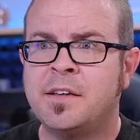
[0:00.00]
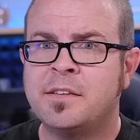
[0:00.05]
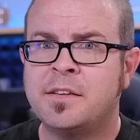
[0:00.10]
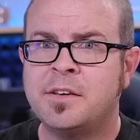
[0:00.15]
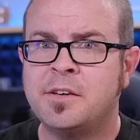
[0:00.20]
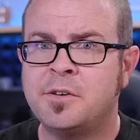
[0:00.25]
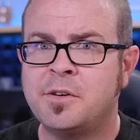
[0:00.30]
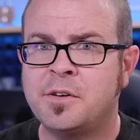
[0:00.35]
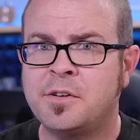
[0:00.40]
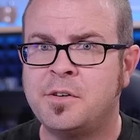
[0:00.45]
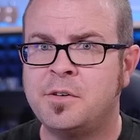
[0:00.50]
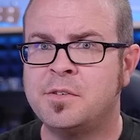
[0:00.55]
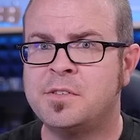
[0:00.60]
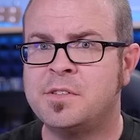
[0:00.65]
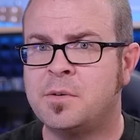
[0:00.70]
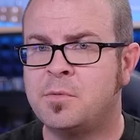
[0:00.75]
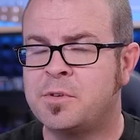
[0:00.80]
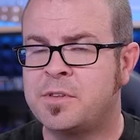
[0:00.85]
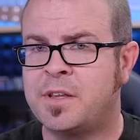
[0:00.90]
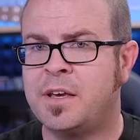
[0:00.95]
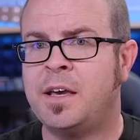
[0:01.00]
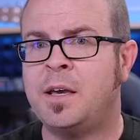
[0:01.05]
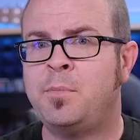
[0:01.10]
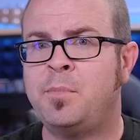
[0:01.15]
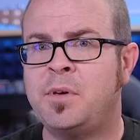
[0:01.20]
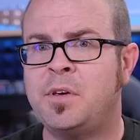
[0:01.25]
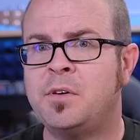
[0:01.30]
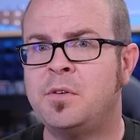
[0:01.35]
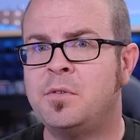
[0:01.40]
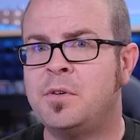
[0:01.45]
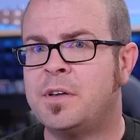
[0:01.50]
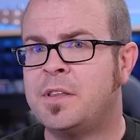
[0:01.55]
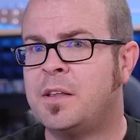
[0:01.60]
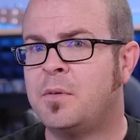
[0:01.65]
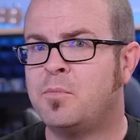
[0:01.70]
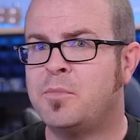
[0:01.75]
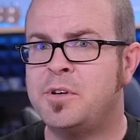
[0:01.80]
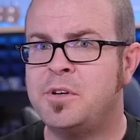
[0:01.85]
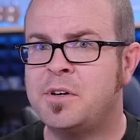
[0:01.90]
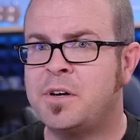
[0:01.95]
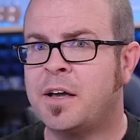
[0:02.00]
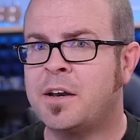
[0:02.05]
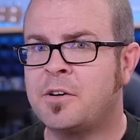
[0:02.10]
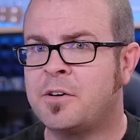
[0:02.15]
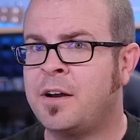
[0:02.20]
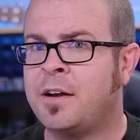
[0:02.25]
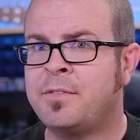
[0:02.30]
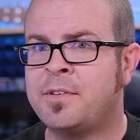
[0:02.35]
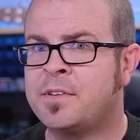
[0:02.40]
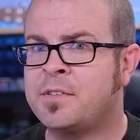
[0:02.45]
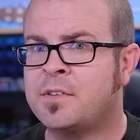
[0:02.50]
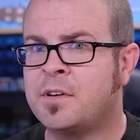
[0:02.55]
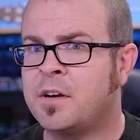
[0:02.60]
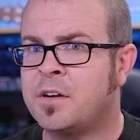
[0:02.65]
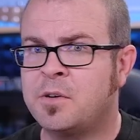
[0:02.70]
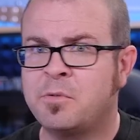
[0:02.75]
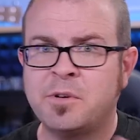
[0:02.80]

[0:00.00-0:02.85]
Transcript: that you could use it with the APU, and then when you got a graphics card,